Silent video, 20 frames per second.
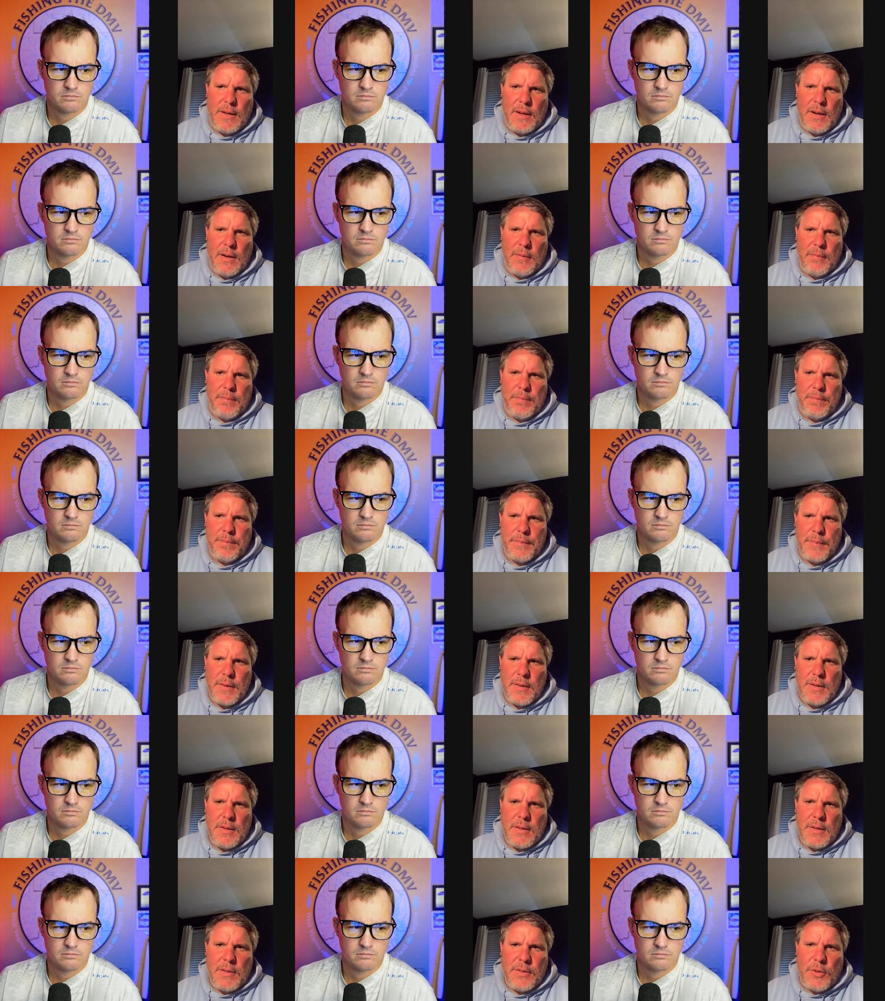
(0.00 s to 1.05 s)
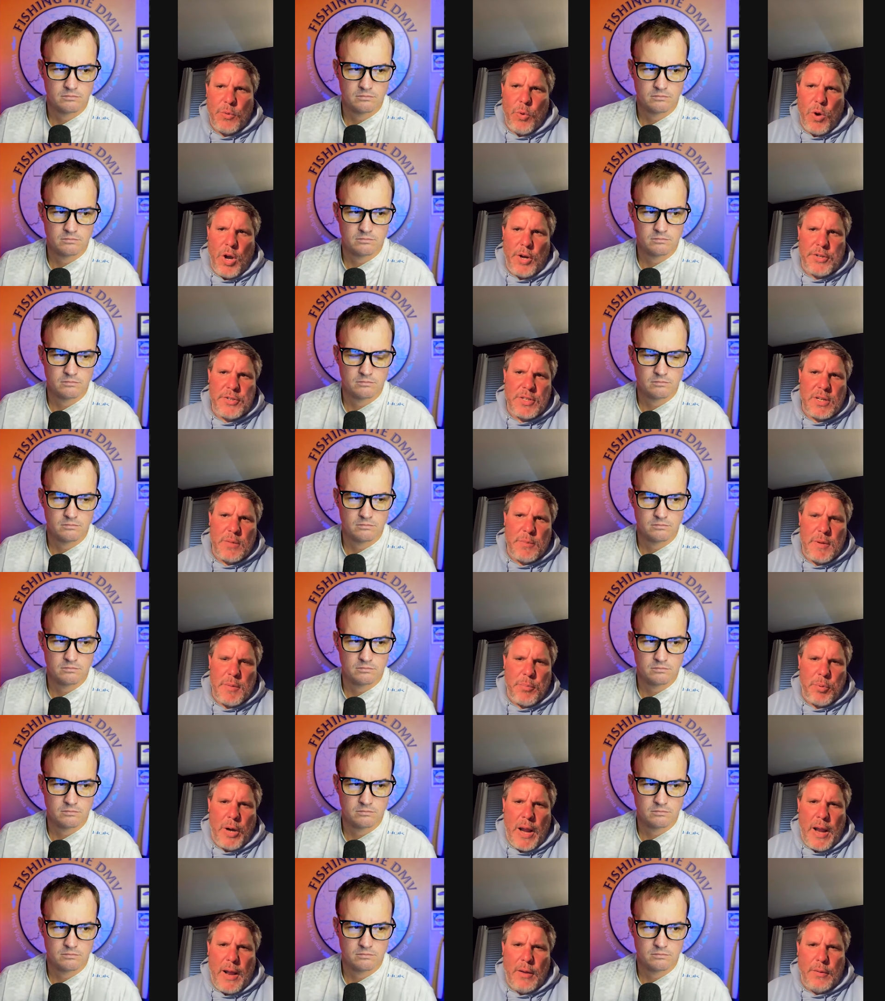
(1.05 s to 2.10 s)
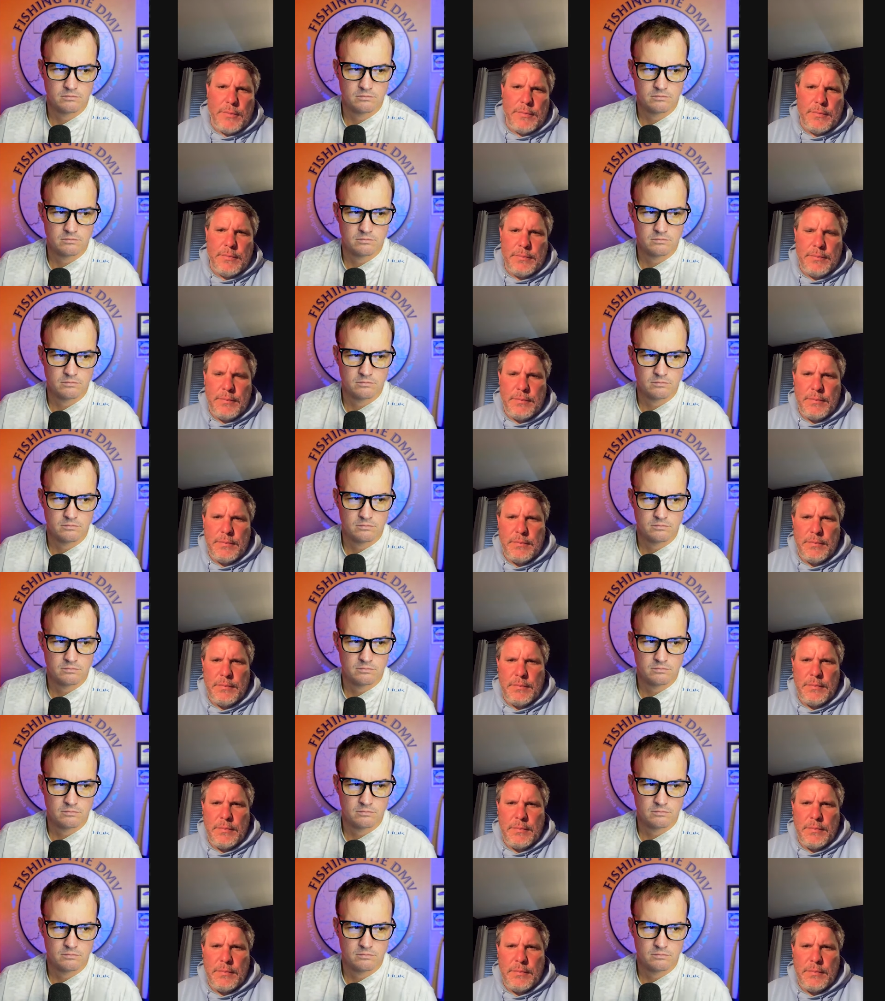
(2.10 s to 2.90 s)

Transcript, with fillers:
Speaker 1: and the water's going to be brown,